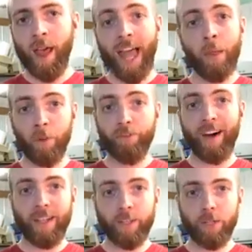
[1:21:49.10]
And with
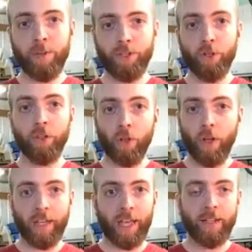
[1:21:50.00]
fine instruments, you can look
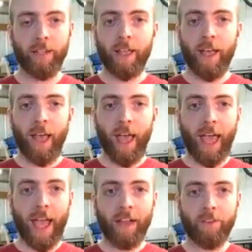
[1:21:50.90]
at it
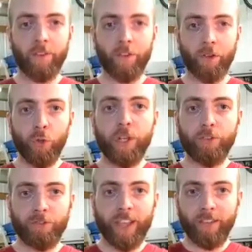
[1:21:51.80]
and you can
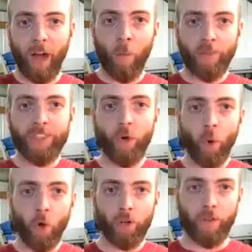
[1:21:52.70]
figure out what the
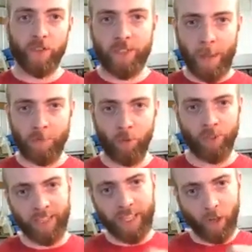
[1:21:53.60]
order of steps were.
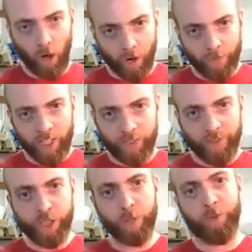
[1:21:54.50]
Did they carve this
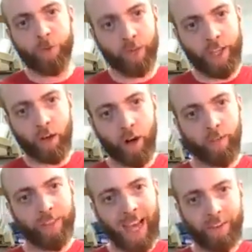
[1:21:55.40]
feature before they
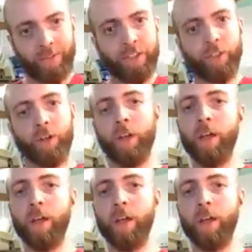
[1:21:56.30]
carved that feature?